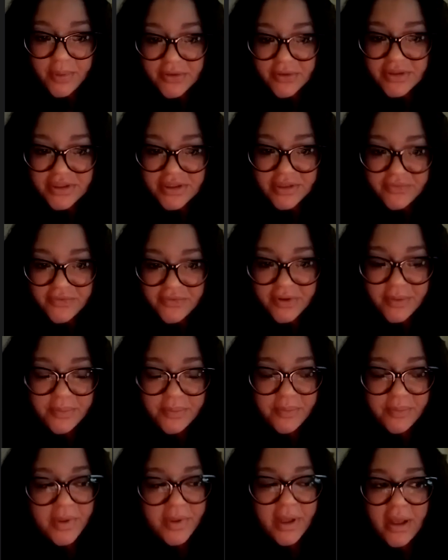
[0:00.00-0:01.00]
posted
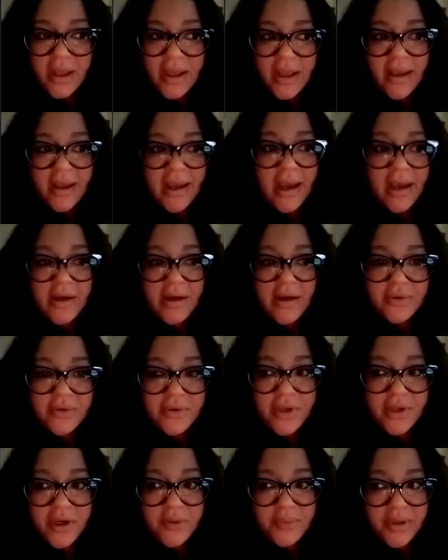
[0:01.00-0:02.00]
from, I don't
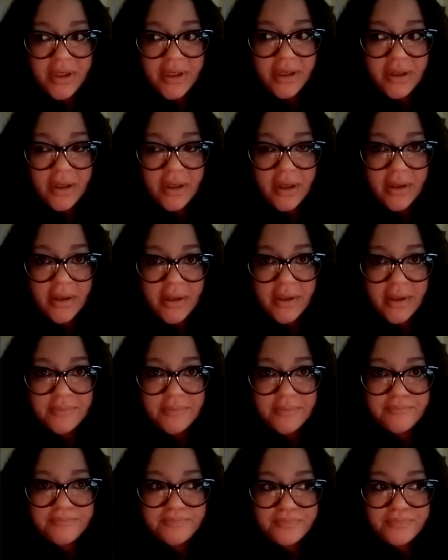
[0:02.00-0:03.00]
know, but
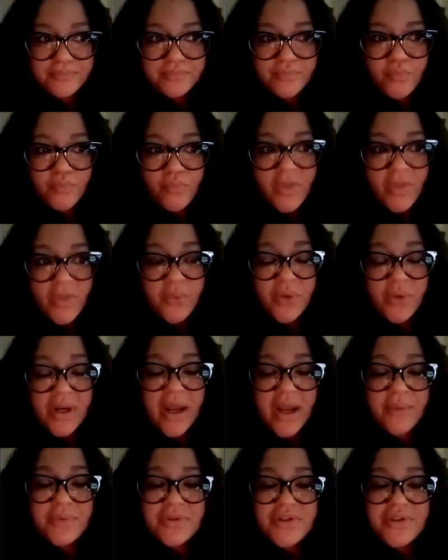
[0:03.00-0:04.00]
what I
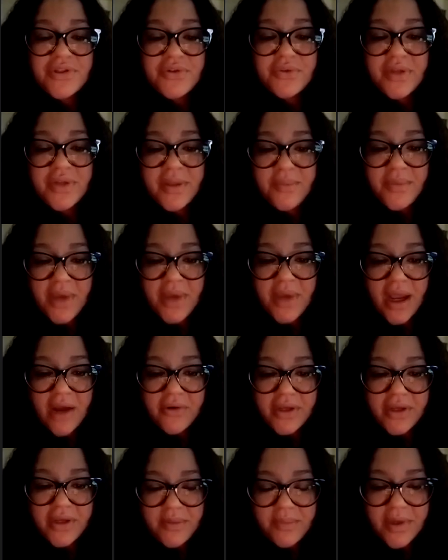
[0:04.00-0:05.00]
will do, I'll
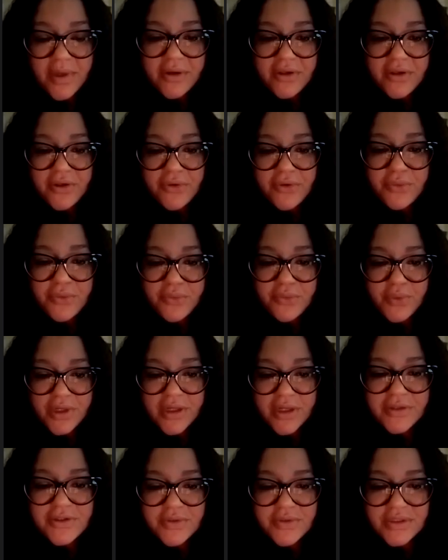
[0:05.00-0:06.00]
email you. What
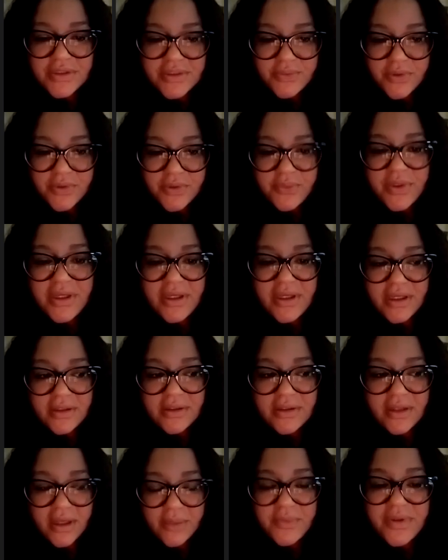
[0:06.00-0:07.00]
I'll do is when we get
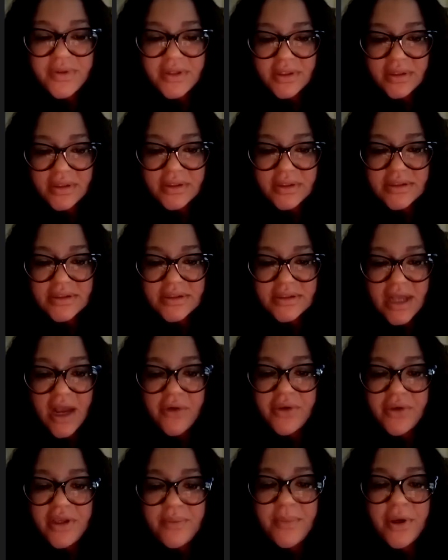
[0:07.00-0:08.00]
done with this, I'll
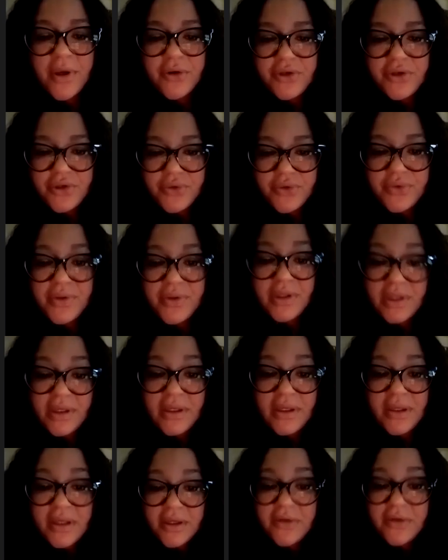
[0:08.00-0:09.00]
email you
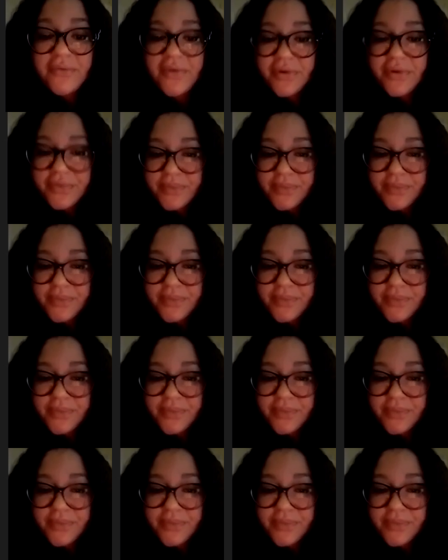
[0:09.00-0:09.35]
the interview.